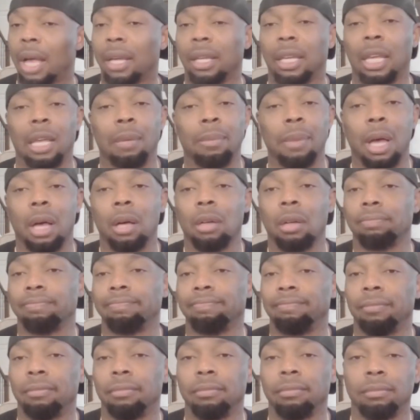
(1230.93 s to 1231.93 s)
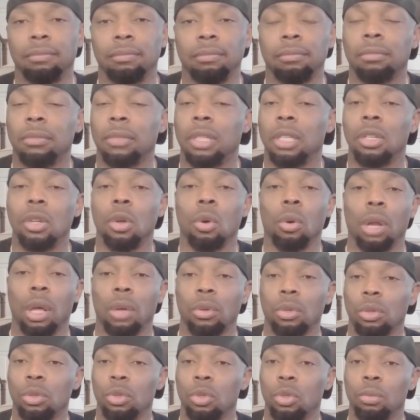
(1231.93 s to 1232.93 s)
I came out, didn't know what
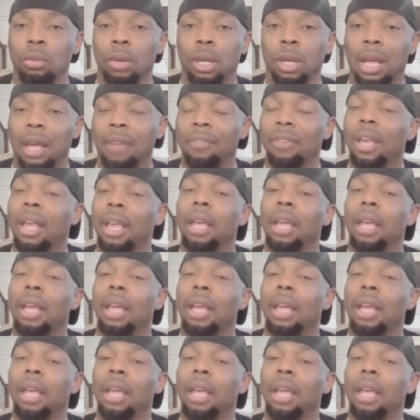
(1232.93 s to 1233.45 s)
I was going to do with my life.